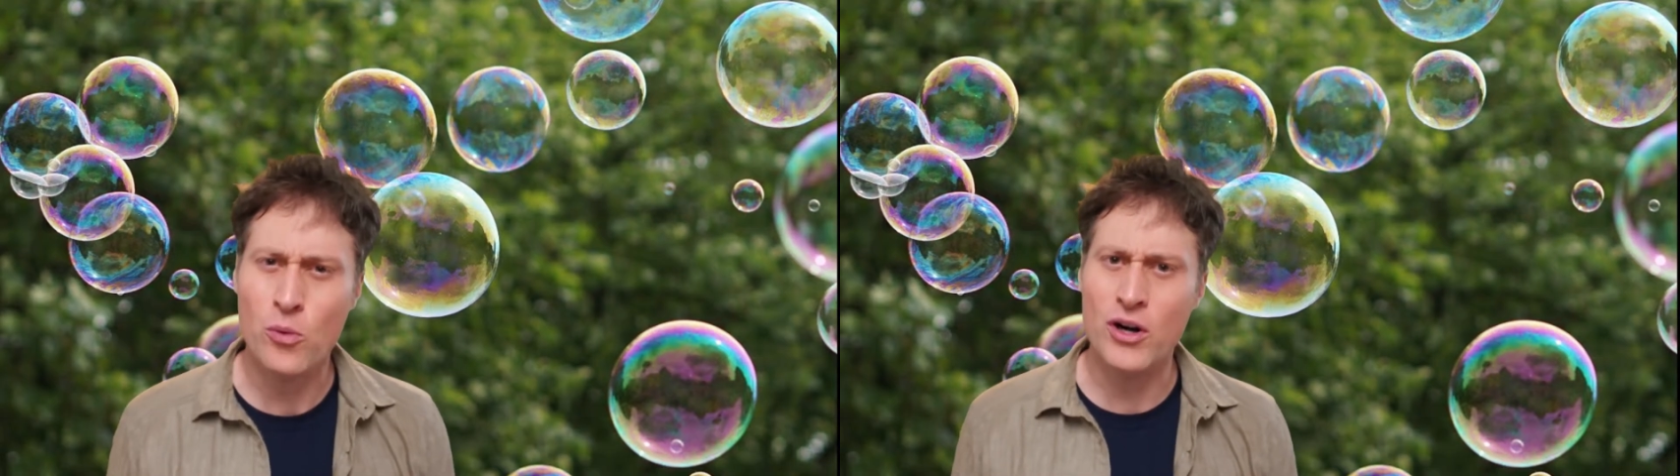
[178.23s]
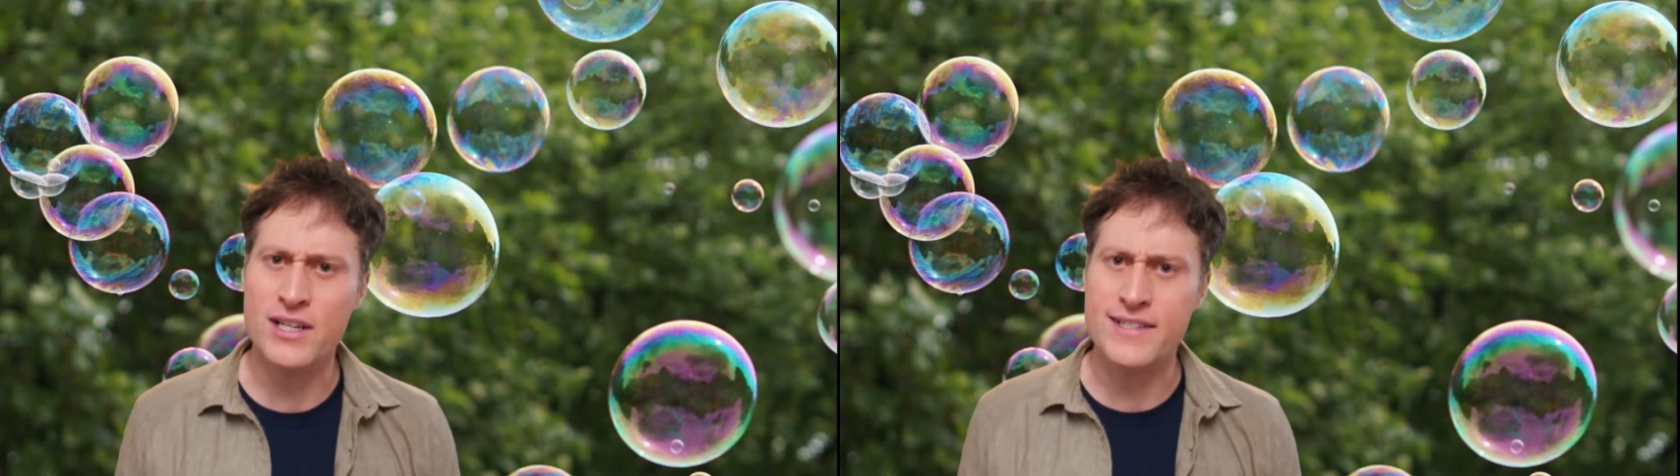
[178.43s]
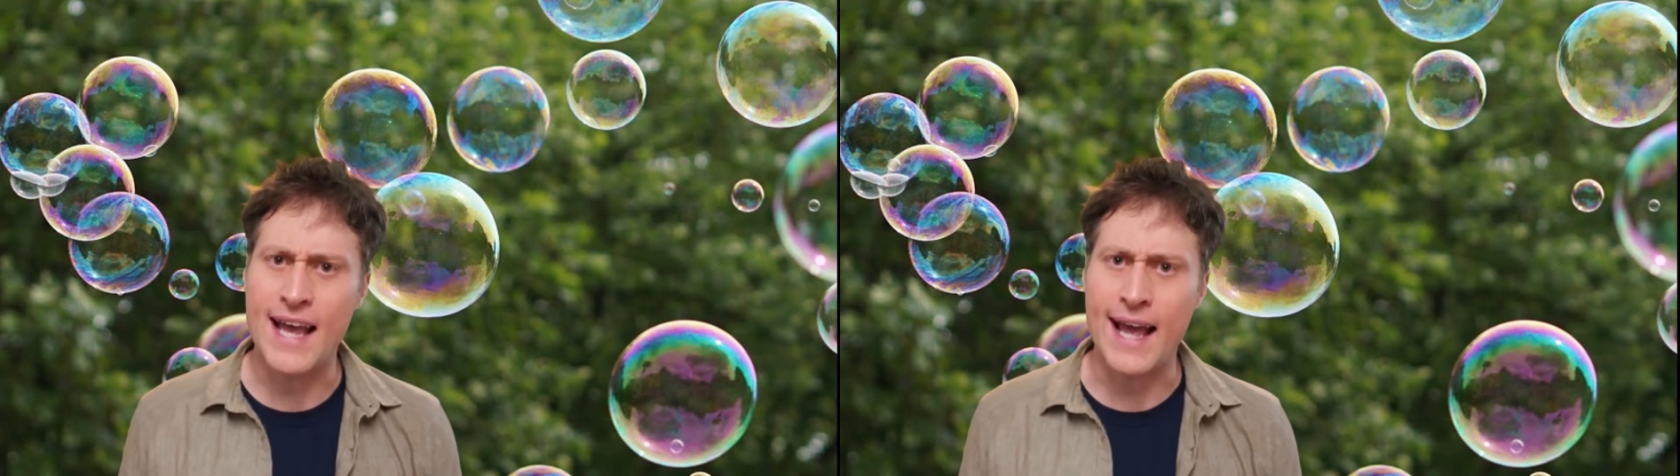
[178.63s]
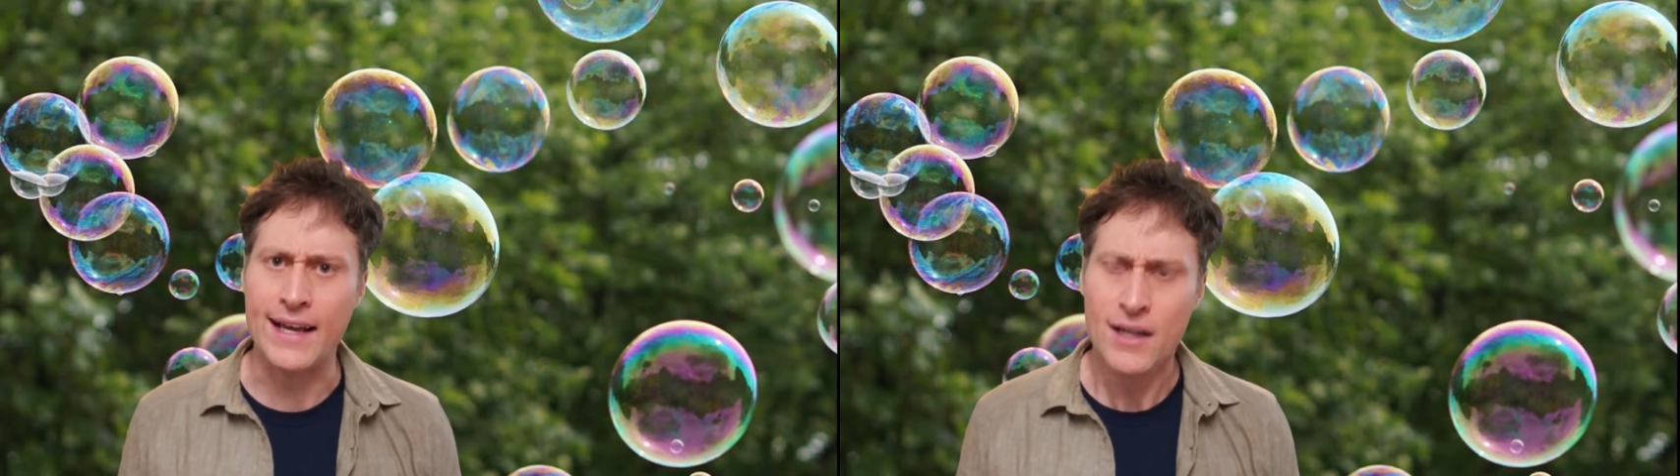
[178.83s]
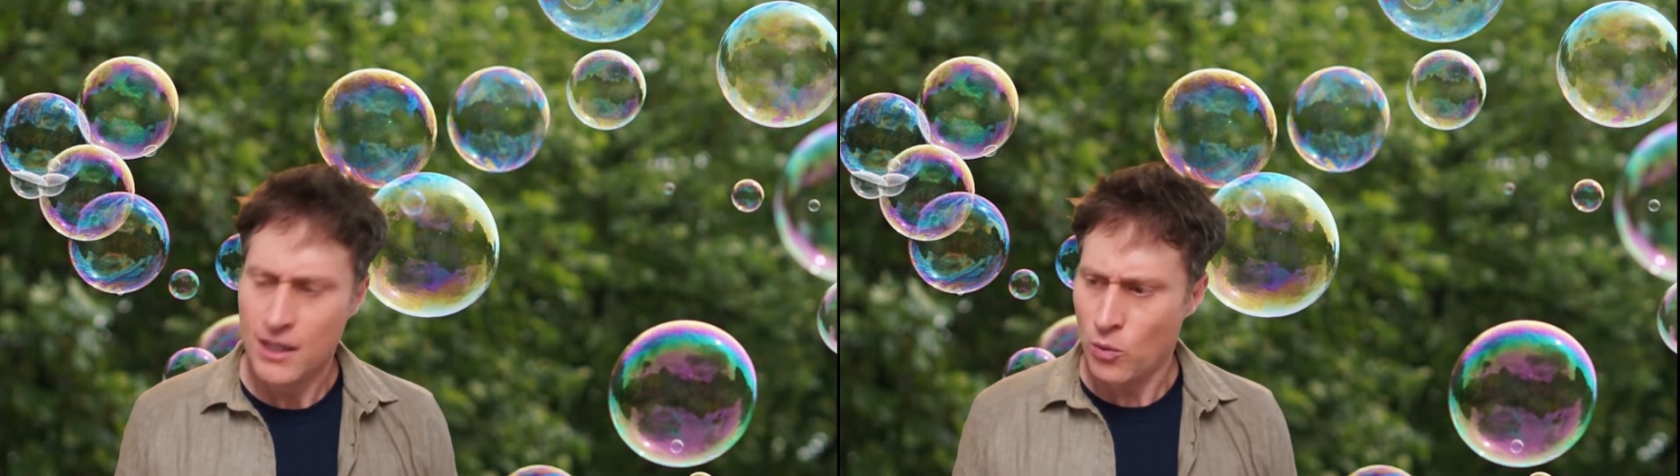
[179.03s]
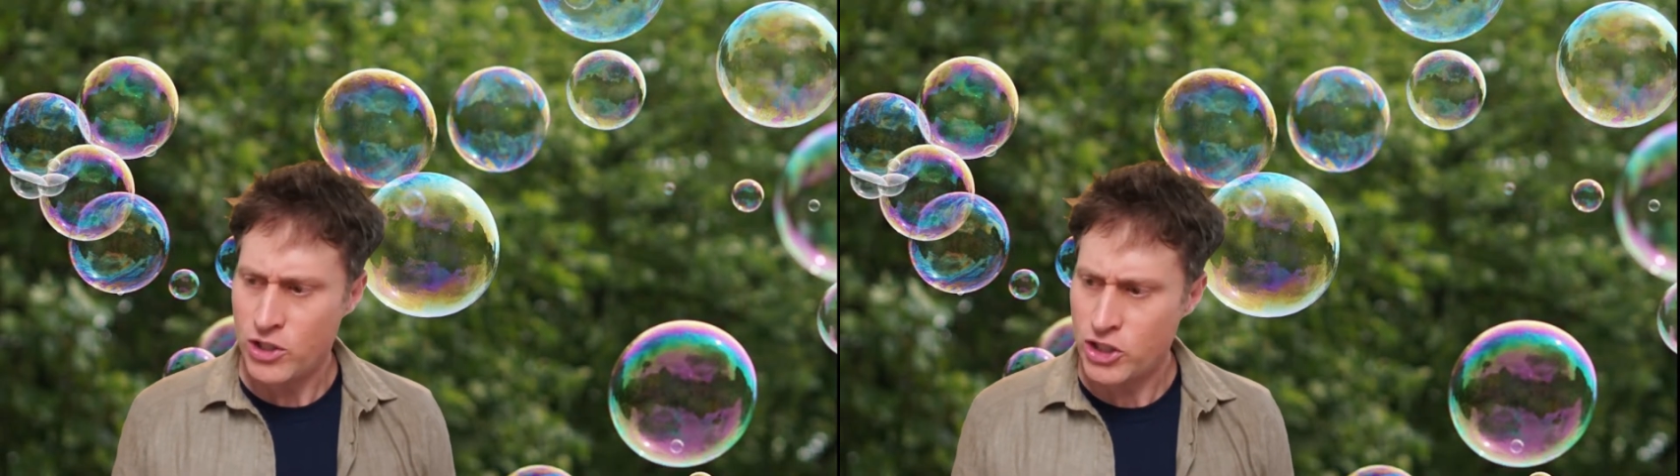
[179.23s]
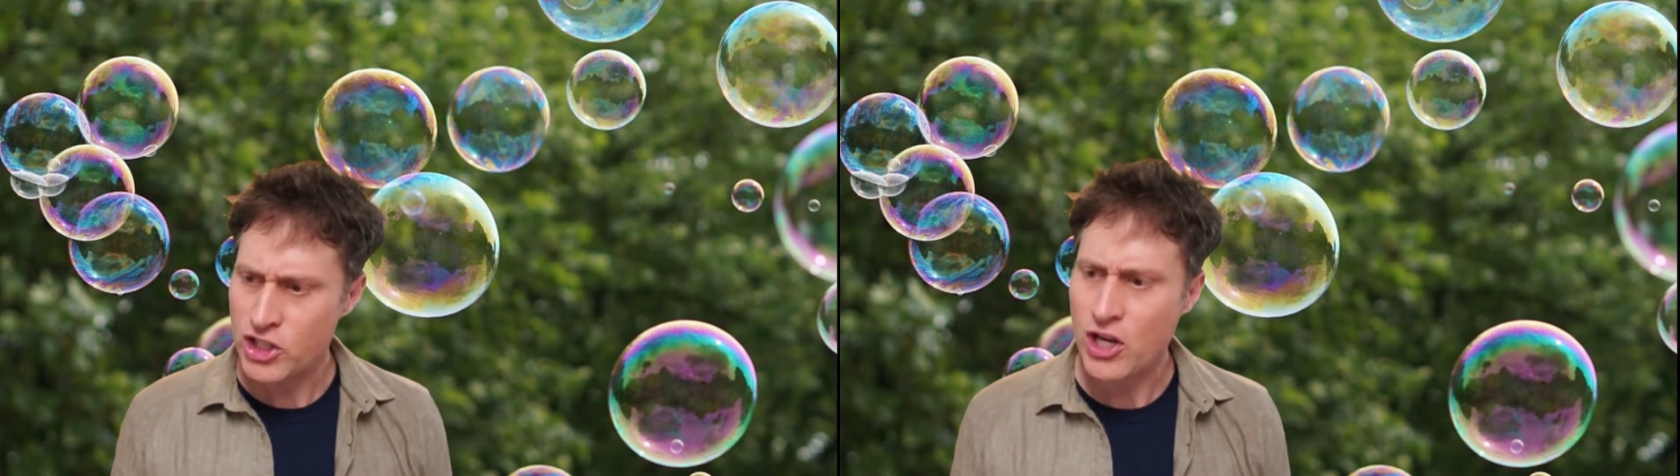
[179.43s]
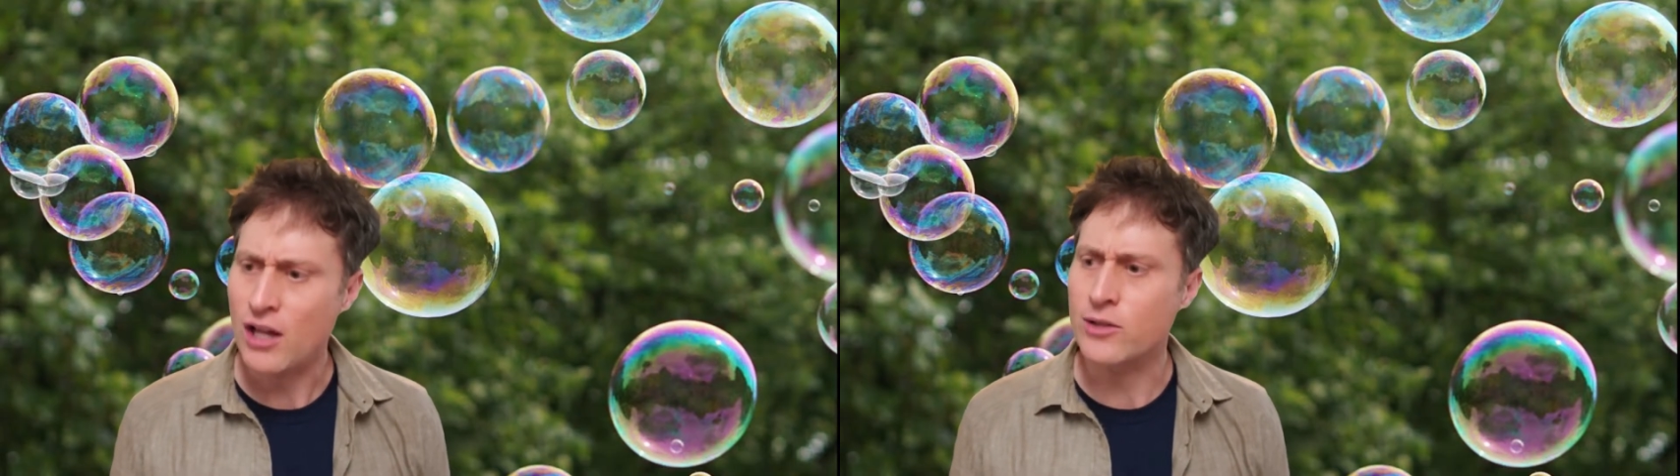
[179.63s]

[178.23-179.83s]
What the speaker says: word to say. We should just call it